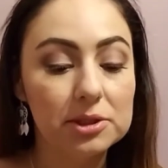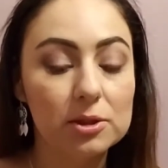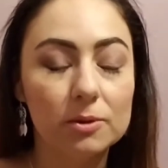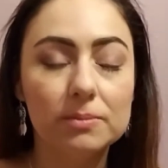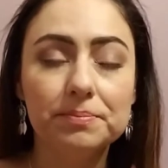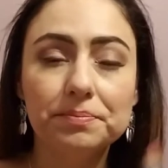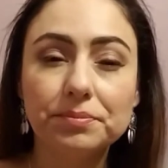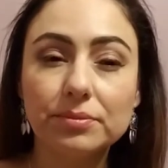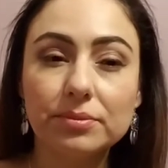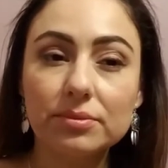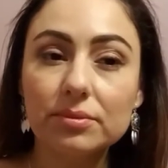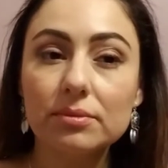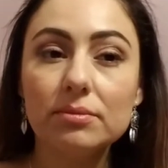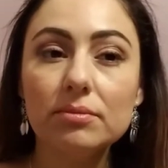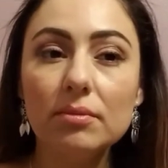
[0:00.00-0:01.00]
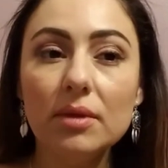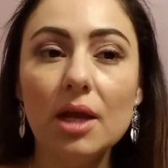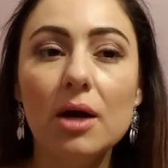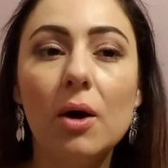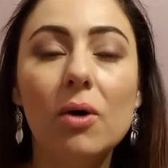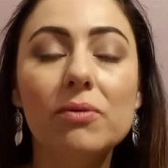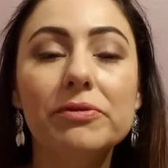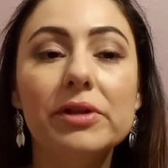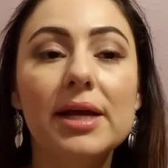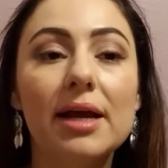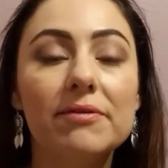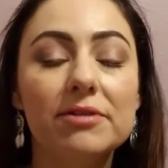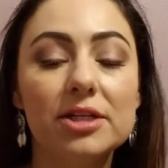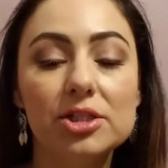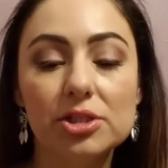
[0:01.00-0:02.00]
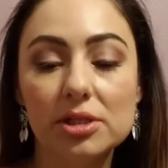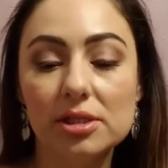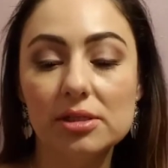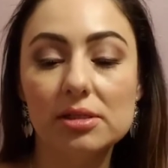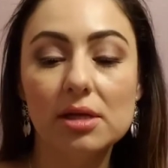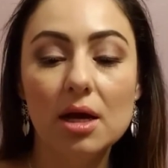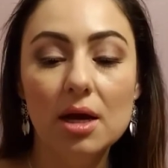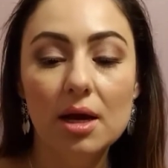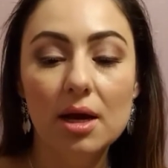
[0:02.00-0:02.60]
So hopefully I finish this